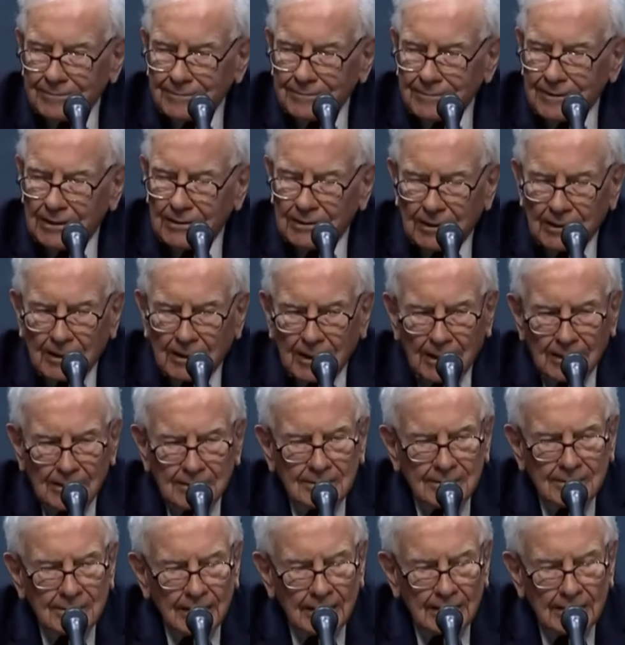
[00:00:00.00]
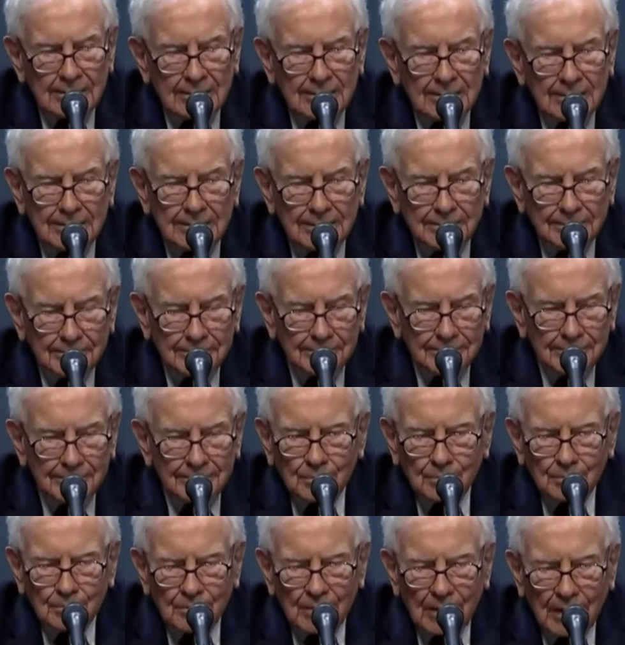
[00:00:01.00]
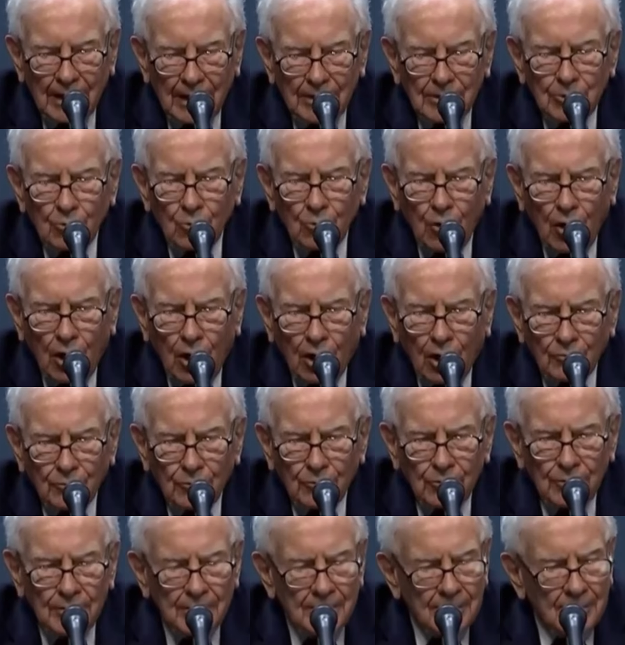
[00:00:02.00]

in the United States and you offered